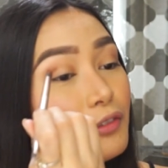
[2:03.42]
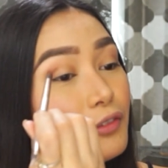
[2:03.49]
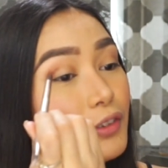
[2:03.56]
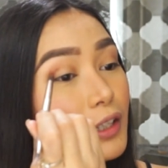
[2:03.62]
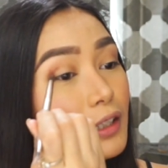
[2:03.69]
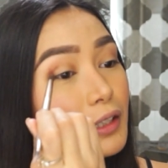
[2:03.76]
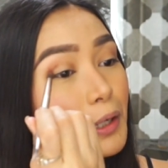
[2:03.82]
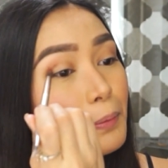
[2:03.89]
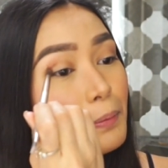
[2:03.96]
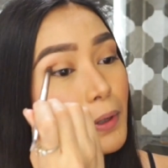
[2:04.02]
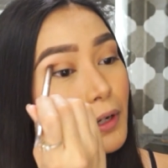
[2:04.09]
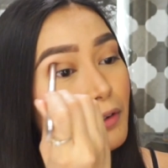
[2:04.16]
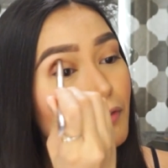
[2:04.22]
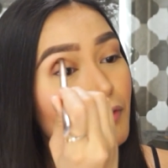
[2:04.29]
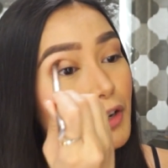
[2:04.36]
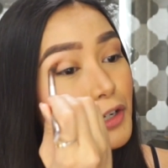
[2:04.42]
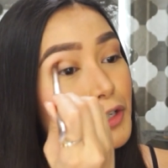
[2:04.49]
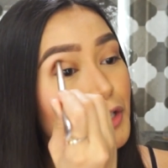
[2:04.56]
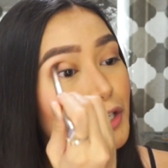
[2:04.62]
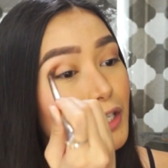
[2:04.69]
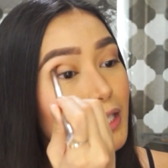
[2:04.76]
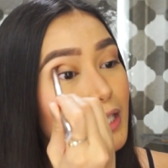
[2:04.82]
feel a bit
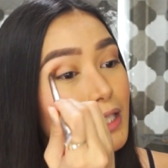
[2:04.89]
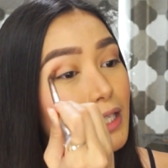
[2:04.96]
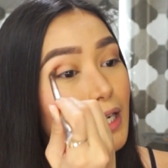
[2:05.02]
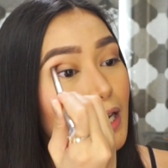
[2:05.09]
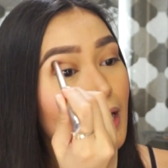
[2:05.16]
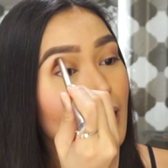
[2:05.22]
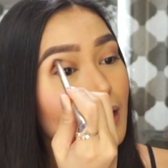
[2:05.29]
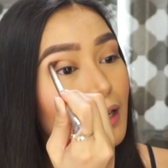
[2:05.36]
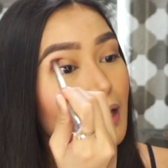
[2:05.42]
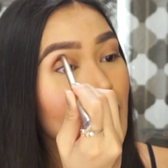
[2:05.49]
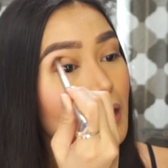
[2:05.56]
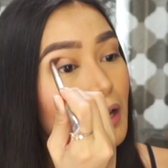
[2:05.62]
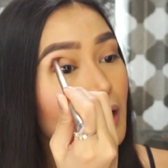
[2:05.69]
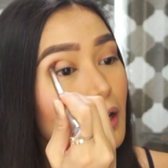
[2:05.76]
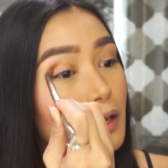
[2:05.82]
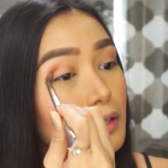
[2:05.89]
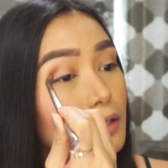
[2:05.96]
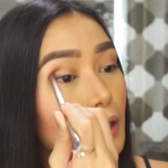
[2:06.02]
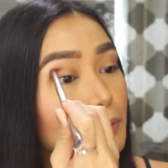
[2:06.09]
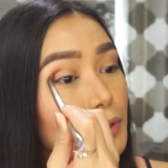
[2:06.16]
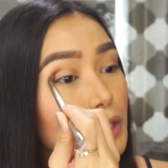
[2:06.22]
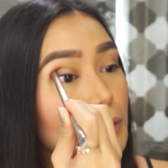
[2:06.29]
adventurous today.
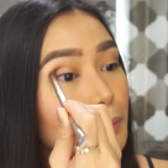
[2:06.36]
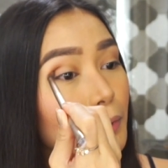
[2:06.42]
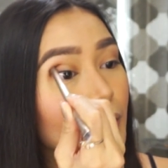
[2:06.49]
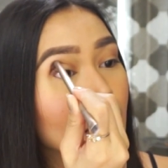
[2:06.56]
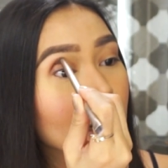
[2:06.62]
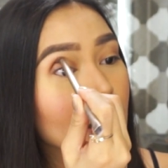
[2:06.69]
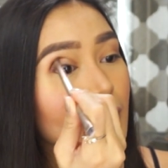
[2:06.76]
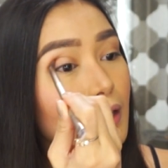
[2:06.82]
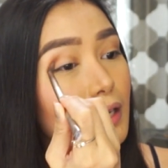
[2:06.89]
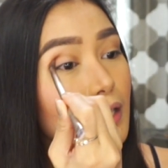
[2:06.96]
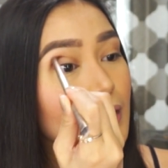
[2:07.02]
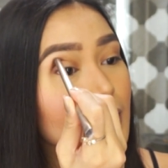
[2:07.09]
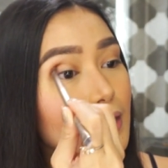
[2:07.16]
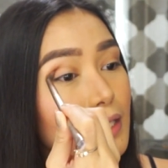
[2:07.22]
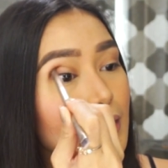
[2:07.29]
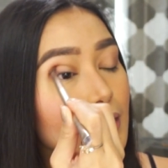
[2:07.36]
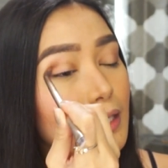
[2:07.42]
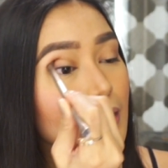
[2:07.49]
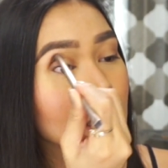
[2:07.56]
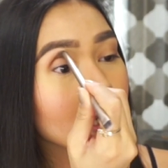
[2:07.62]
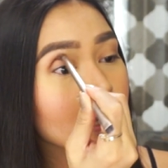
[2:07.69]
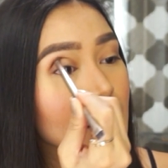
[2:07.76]
So I'm just putting this
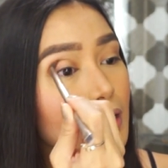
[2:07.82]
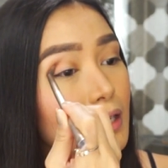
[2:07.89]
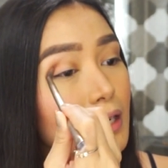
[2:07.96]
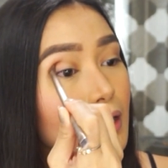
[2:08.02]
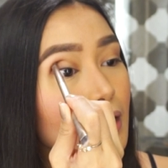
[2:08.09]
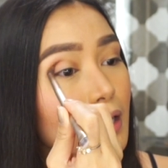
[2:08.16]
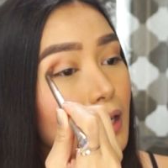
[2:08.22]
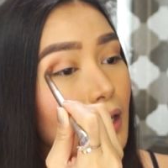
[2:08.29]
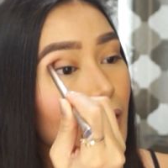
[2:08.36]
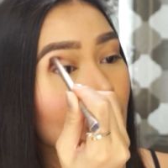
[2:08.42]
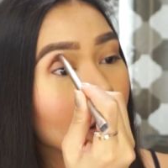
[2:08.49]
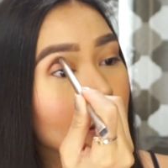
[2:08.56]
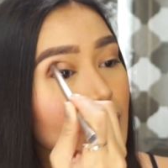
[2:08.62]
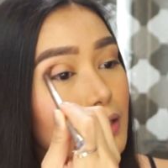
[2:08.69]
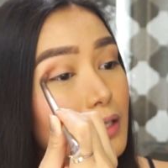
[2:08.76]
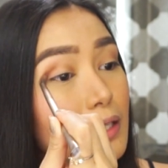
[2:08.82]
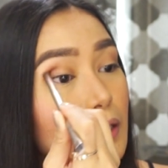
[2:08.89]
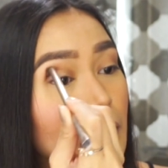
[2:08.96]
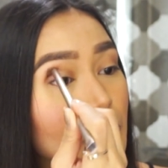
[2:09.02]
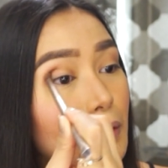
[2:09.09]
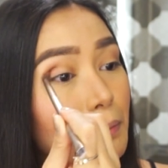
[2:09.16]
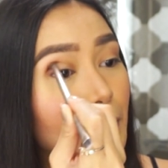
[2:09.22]

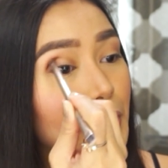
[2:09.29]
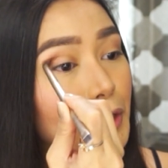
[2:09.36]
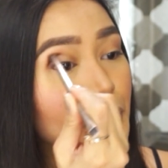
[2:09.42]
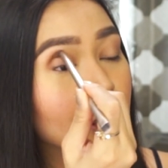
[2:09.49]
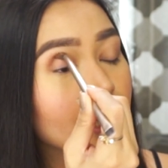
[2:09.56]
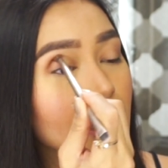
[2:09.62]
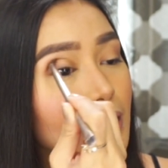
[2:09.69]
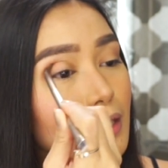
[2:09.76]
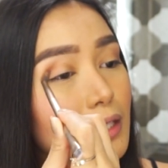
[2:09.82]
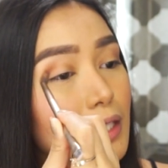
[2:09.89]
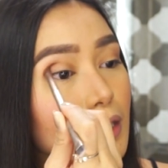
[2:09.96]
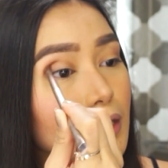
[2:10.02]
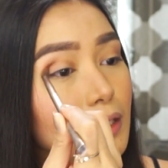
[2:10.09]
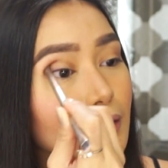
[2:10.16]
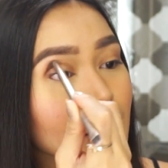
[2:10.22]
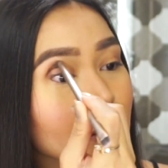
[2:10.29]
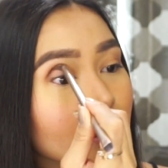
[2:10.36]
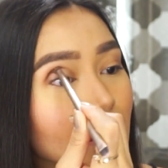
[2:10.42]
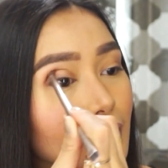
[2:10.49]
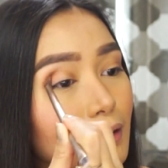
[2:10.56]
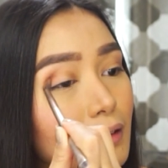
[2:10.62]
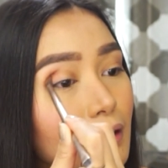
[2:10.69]
still on my crease.
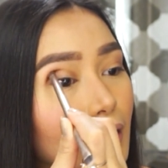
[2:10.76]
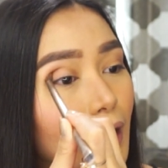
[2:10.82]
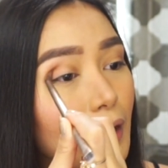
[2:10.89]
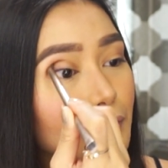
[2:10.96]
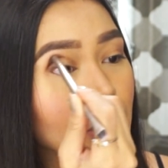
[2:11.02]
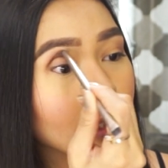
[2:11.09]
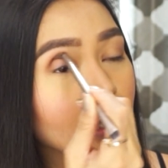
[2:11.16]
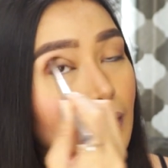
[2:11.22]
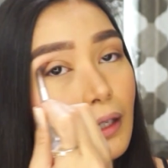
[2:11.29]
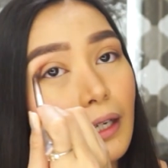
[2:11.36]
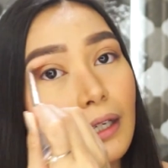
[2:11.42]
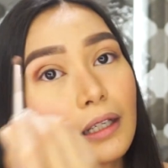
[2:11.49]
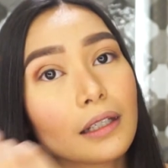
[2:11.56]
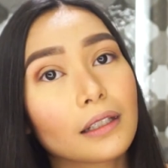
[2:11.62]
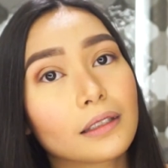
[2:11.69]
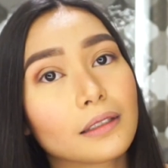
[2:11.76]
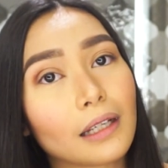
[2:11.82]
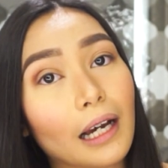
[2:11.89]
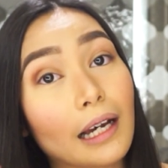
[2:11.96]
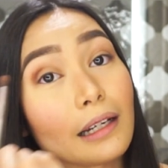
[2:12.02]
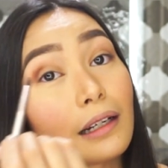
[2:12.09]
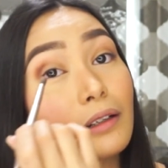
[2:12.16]
I really like
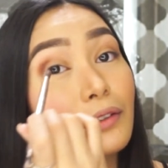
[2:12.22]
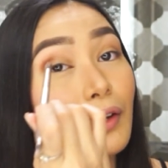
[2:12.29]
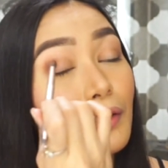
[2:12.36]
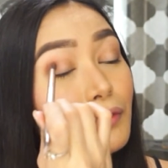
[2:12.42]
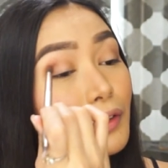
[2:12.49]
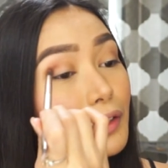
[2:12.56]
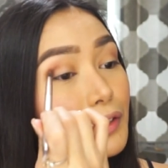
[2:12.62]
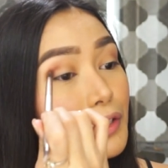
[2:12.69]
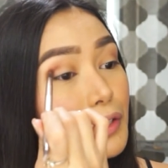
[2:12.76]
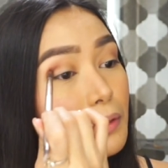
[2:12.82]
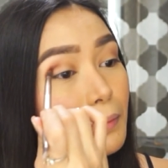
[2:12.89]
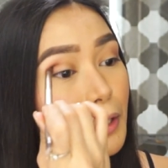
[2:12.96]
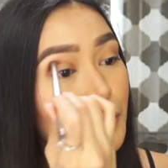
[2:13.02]
adding a lot of colors to my